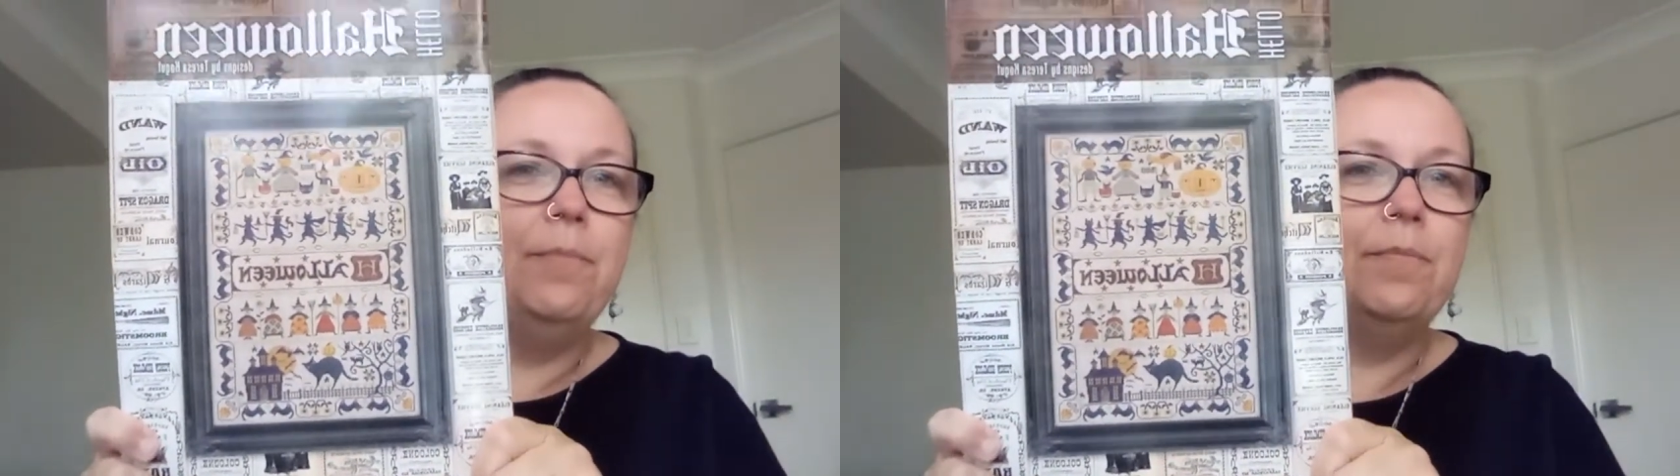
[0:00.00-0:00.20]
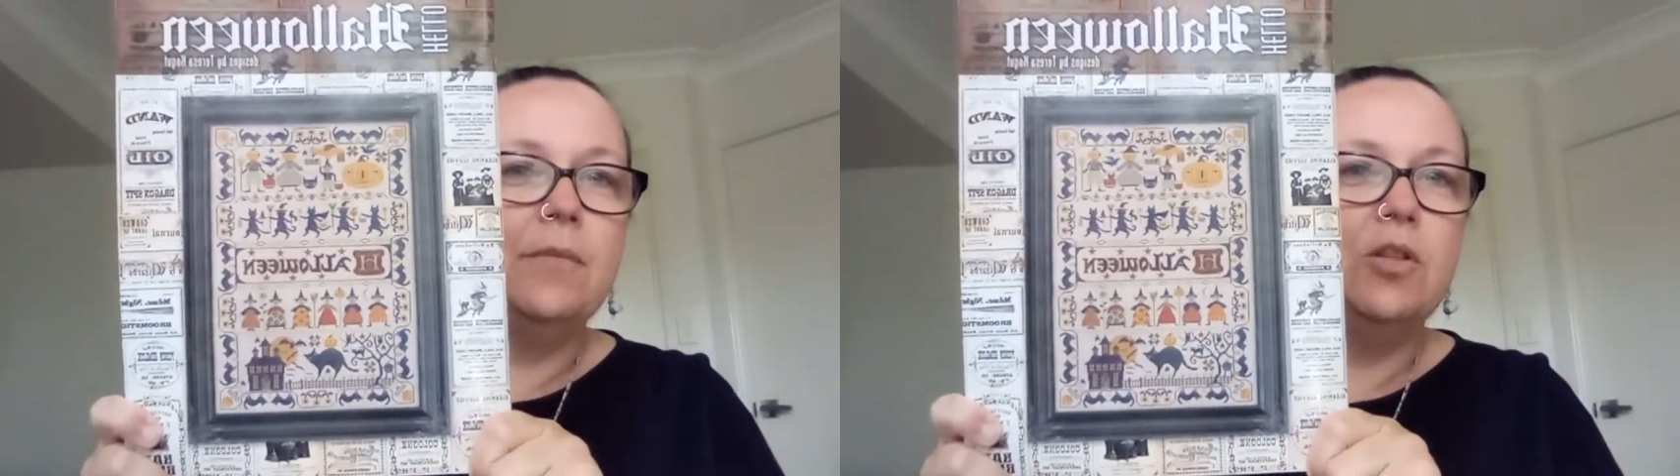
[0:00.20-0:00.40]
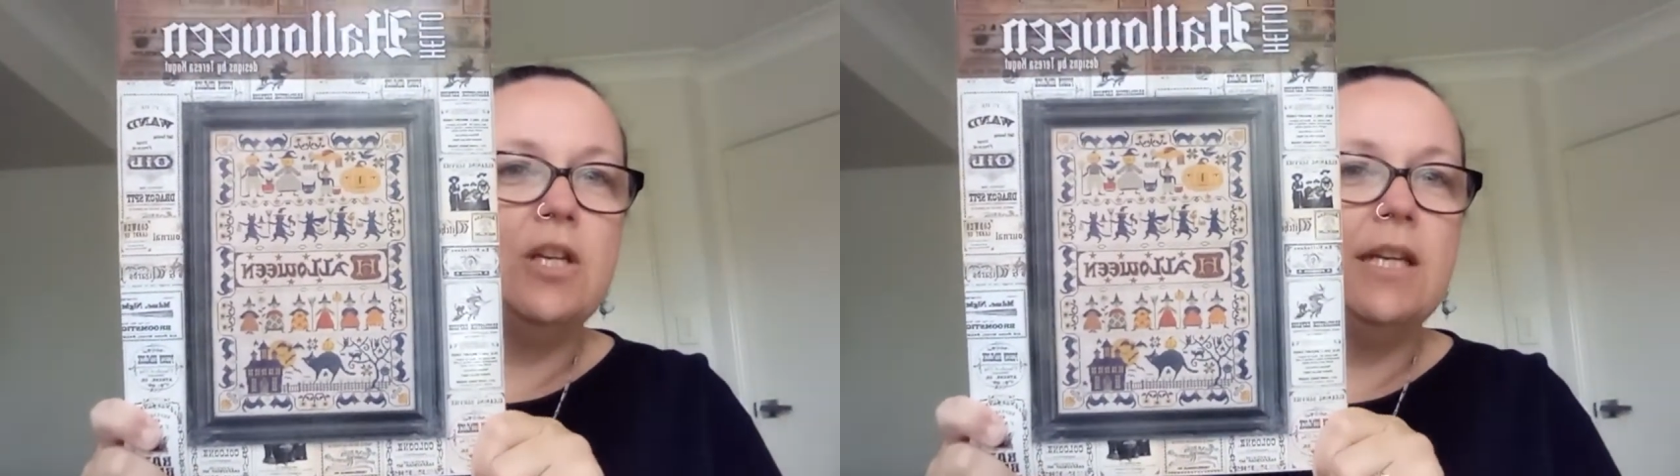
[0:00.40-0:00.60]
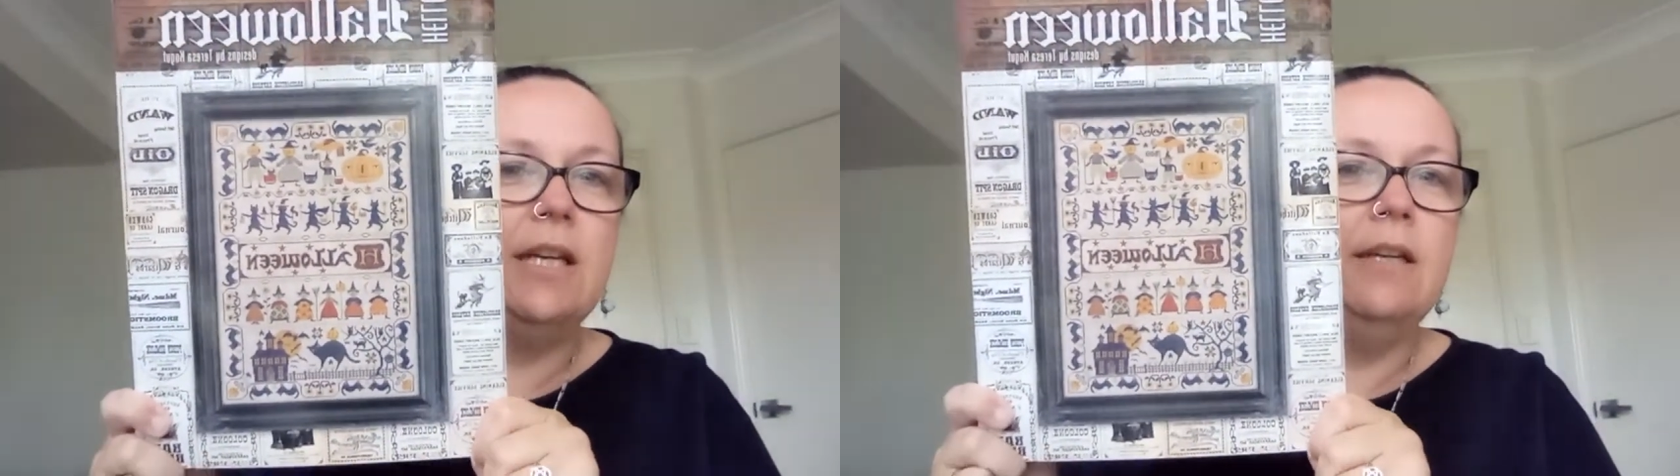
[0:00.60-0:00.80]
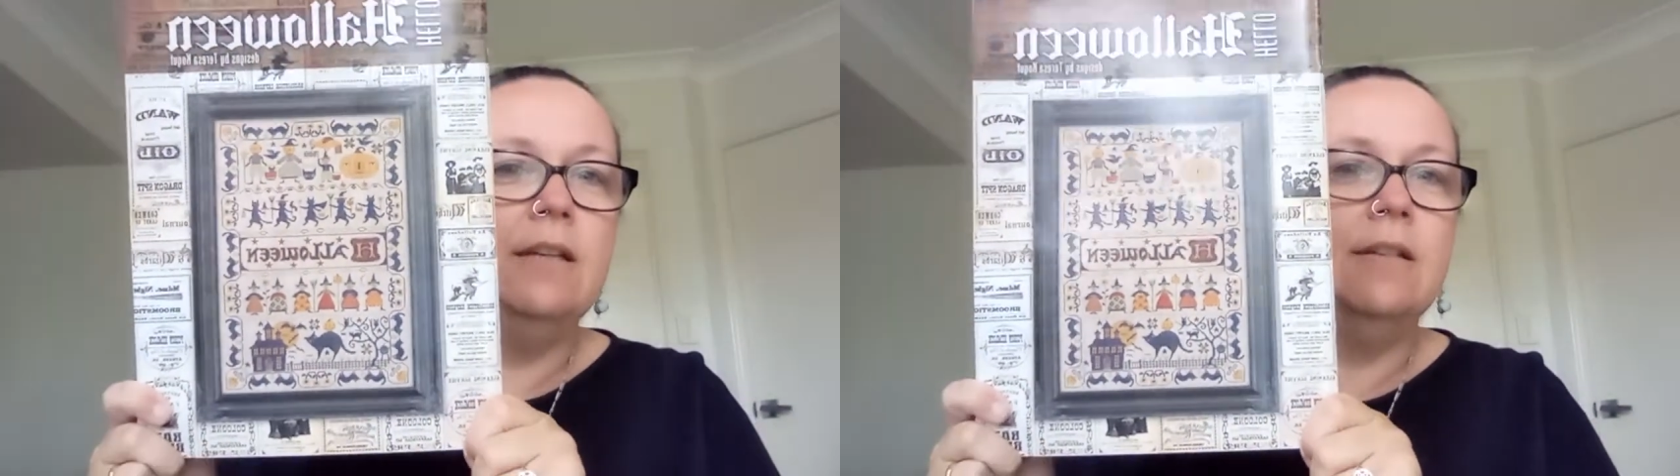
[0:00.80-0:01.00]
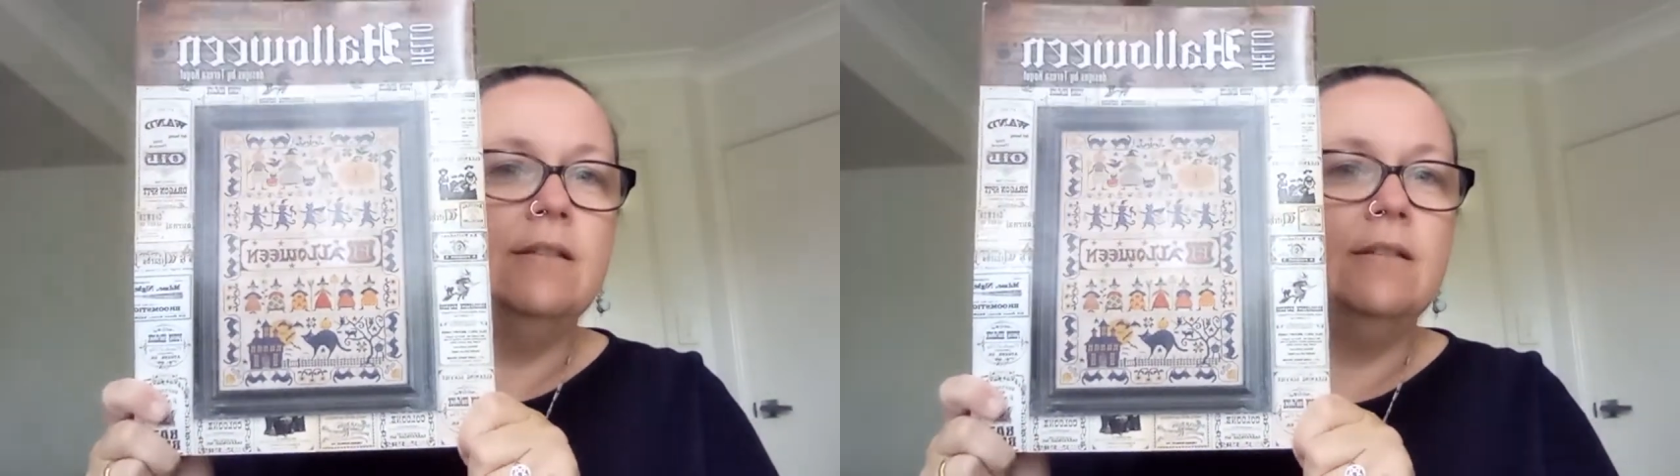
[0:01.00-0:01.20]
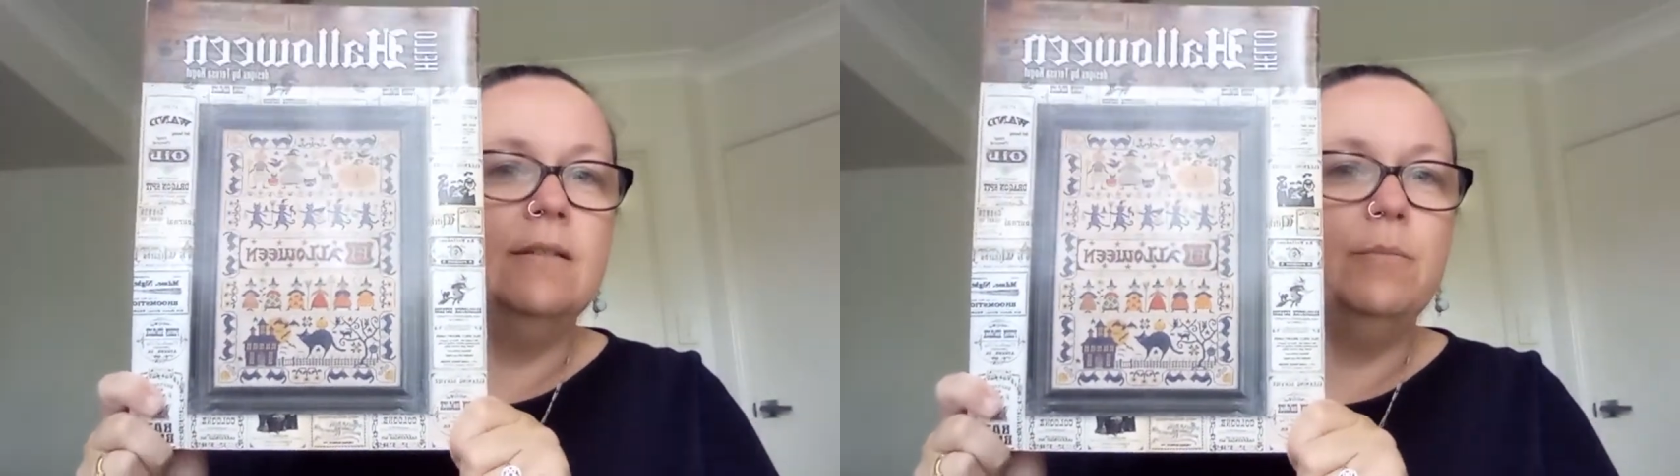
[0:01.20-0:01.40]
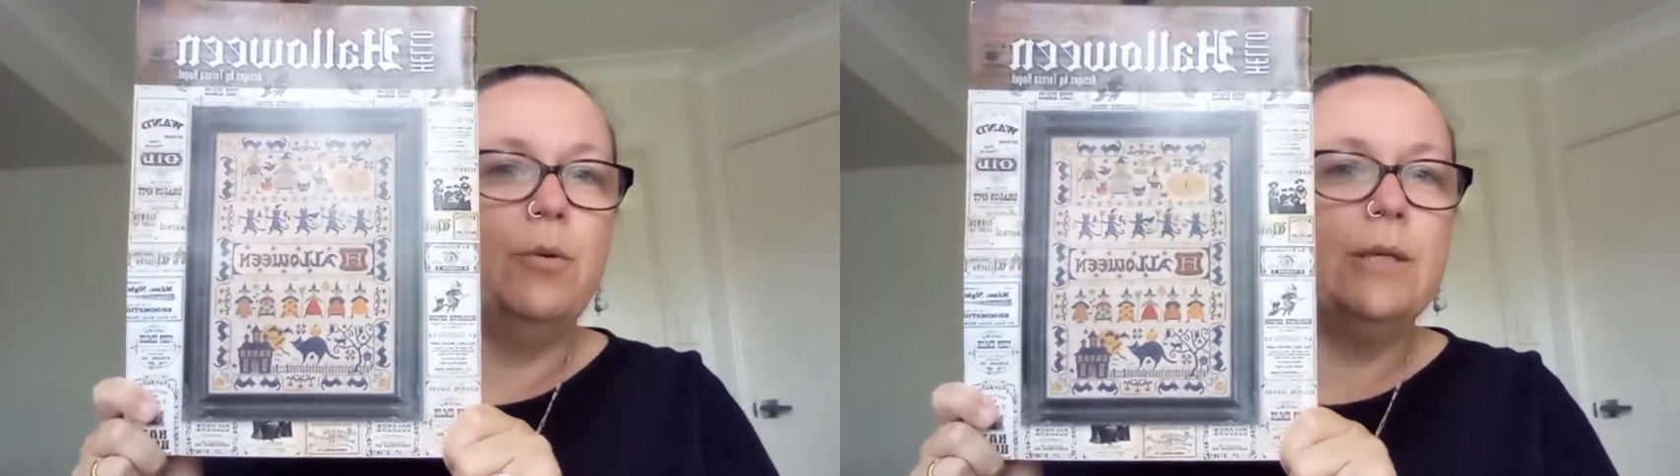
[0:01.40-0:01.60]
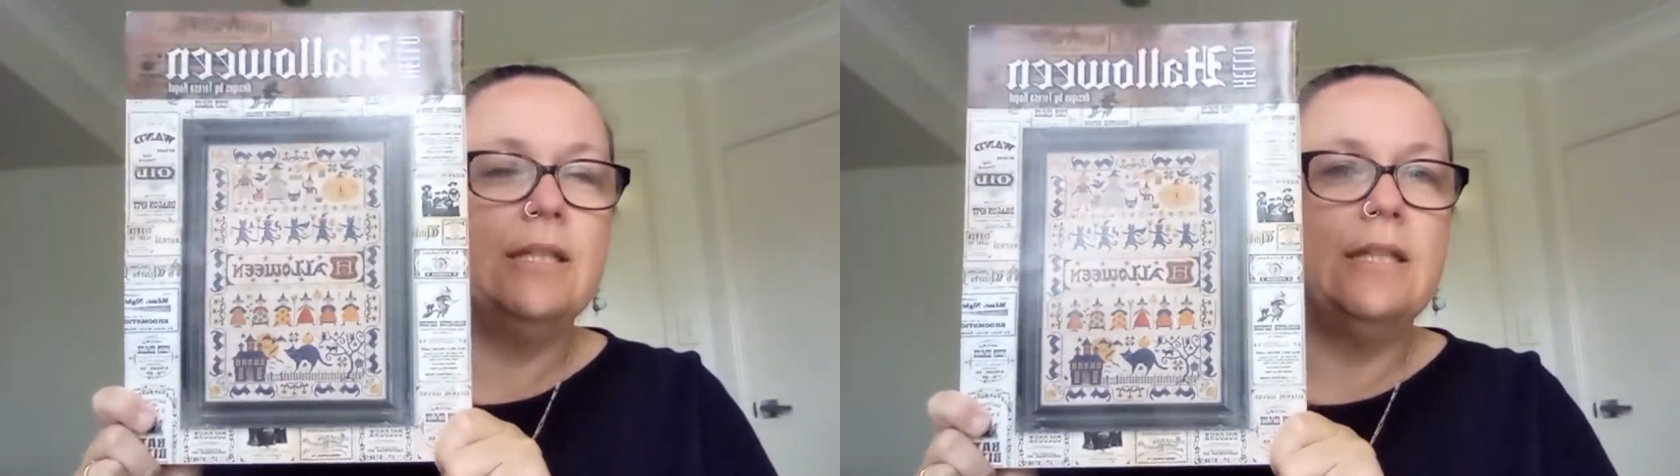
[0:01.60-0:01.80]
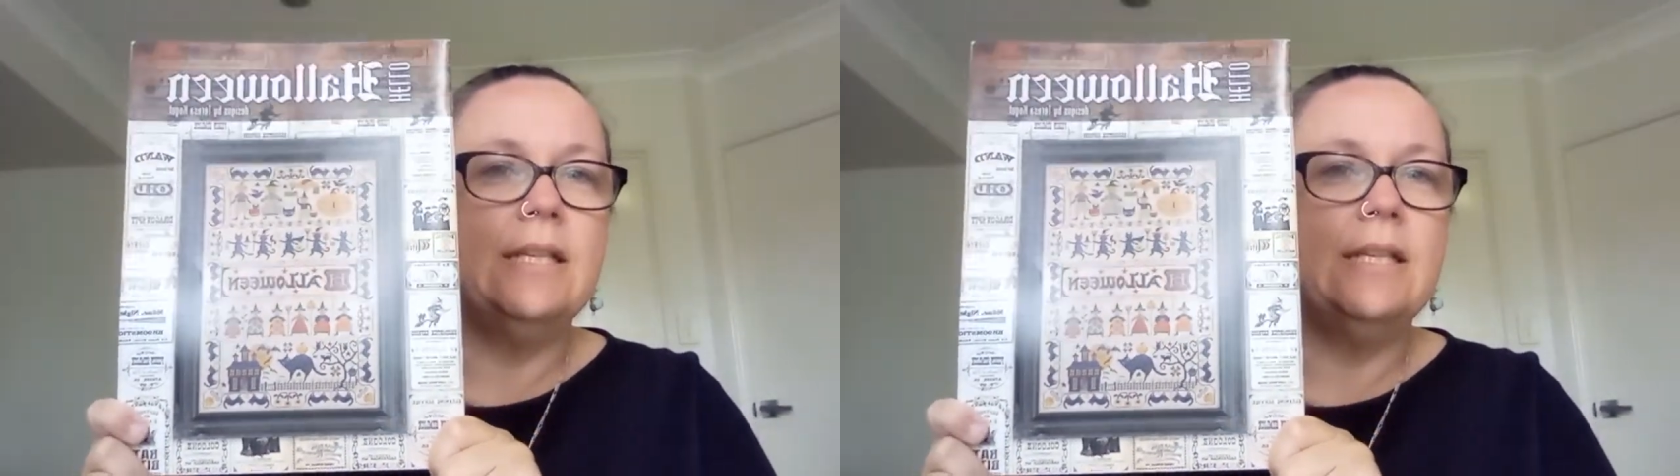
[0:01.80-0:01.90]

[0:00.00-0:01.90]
She pointed